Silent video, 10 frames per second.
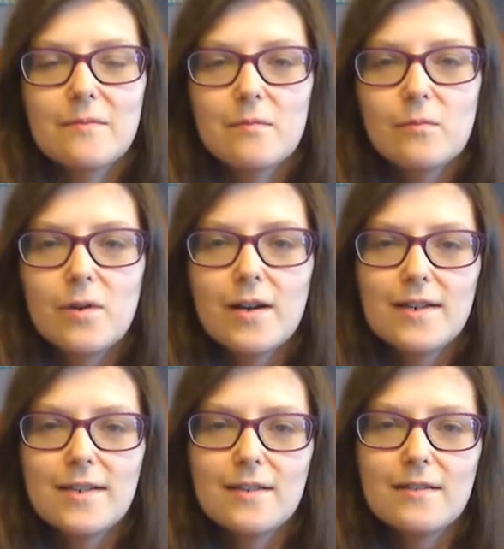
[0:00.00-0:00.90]
What I
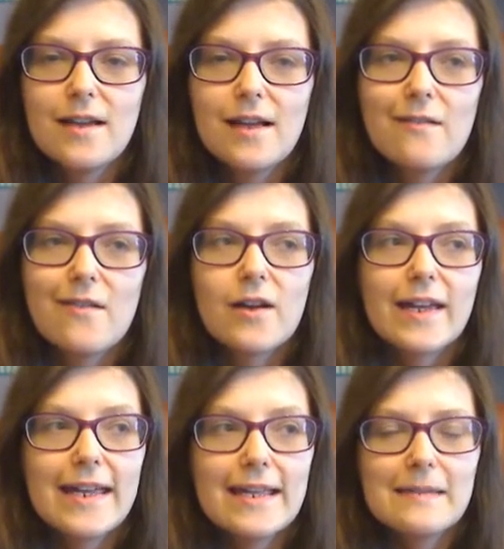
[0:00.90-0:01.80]
don't,
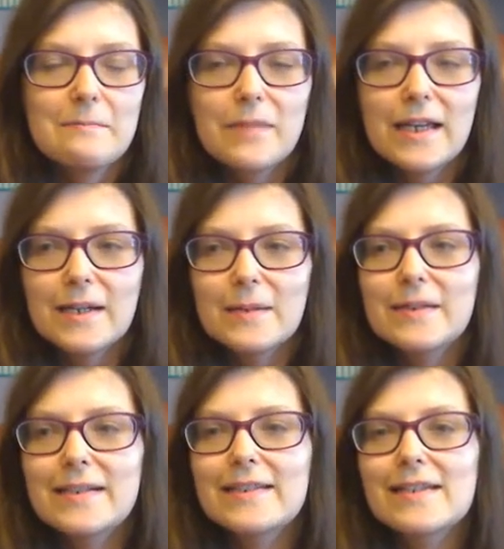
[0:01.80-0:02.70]
Caitlin
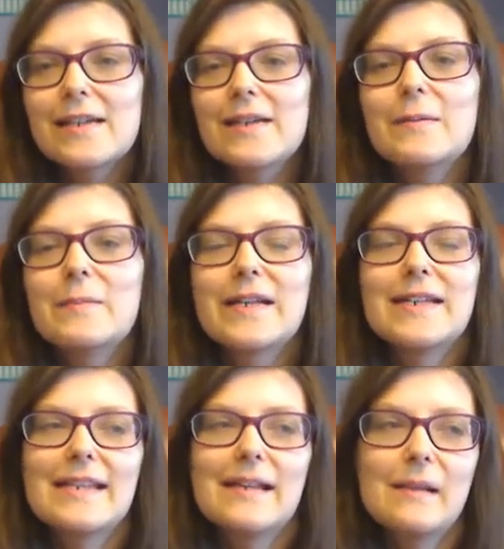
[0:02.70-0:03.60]
Blackwood, who
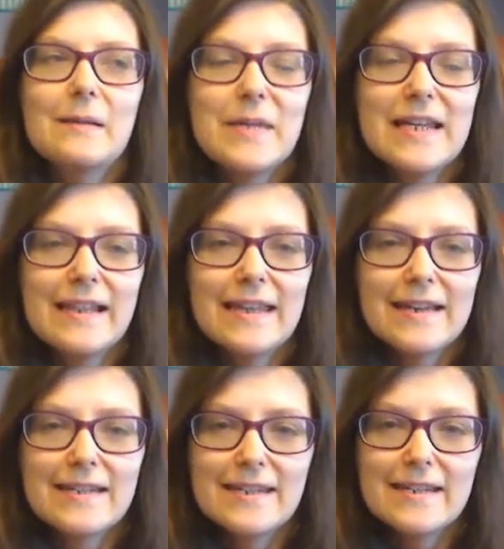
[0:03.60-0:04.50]
plays little Amelia,
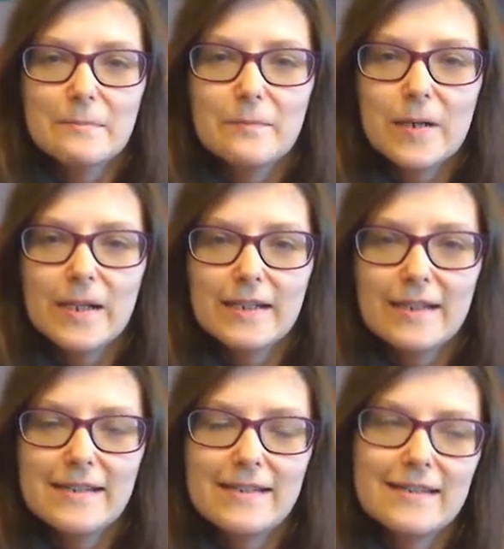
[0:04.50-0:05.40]
she's
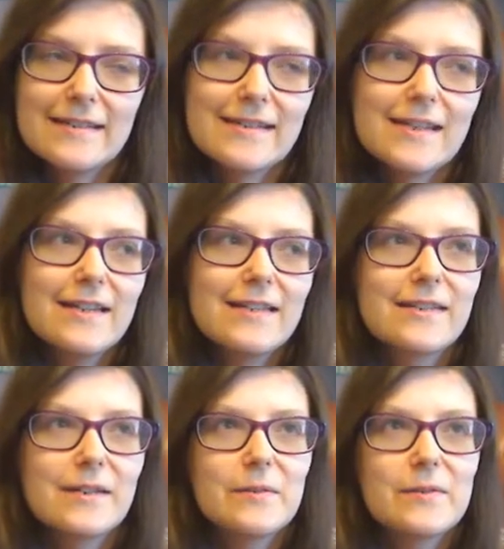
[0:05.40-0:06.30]
brilliant.
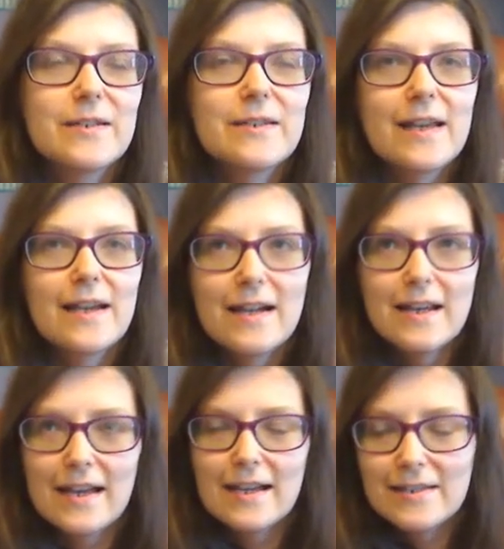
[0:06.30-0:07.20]
So she's a
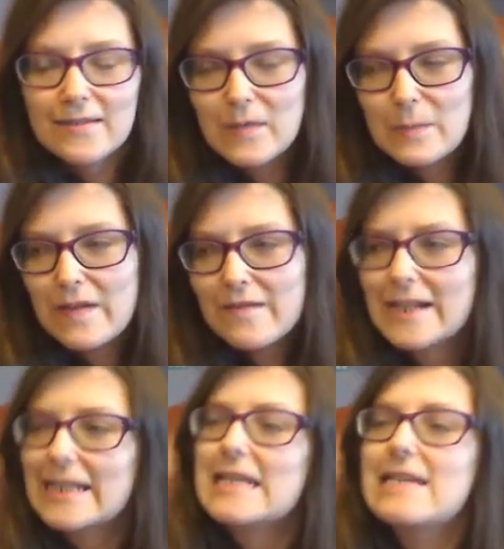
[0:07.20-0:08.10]
highlight of the
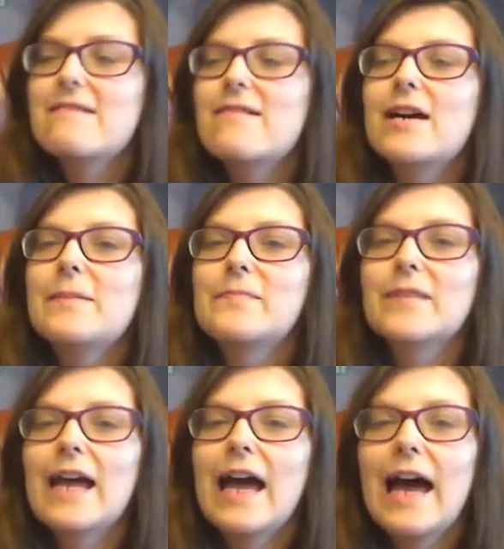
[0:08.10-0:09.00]
Moffat era.
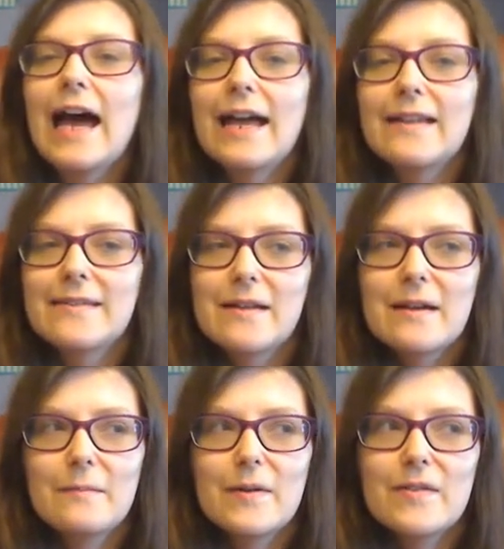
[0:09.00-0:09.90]
And
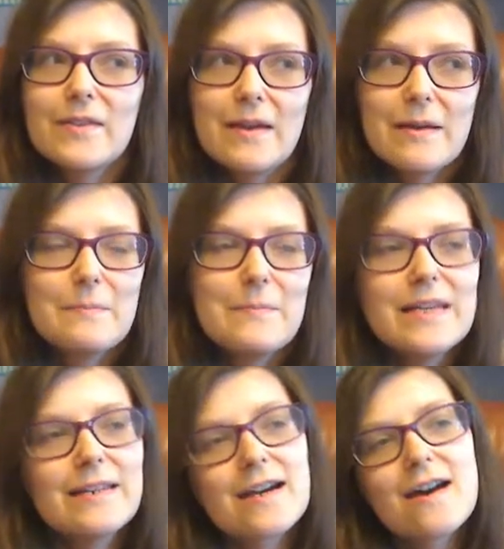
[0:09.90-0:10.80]
my other
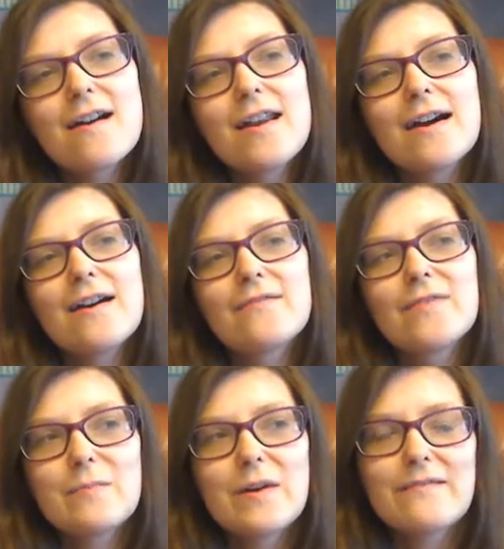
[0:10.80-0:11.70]
major highlight of the
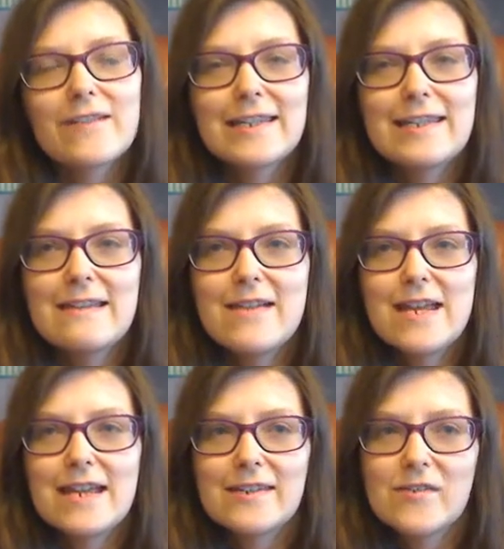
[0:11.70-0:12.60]
Moffat era
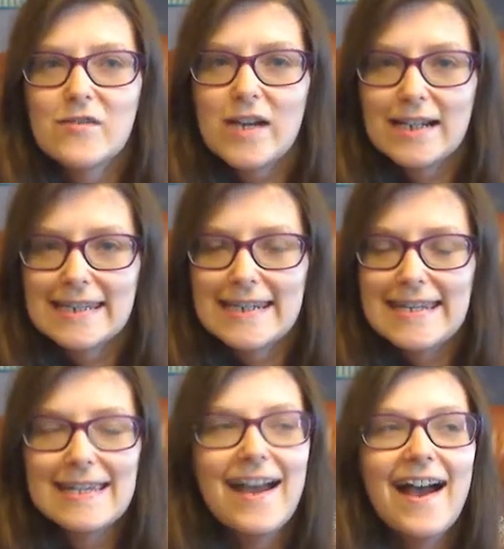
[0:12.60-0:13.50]
is Straxie.
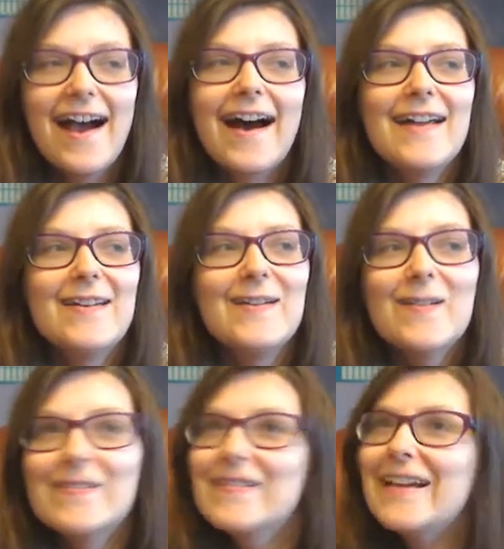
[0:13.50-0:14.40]
I
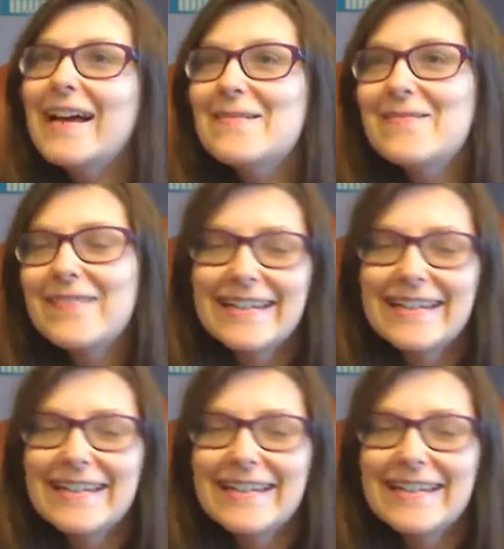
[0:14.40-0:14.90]
love him.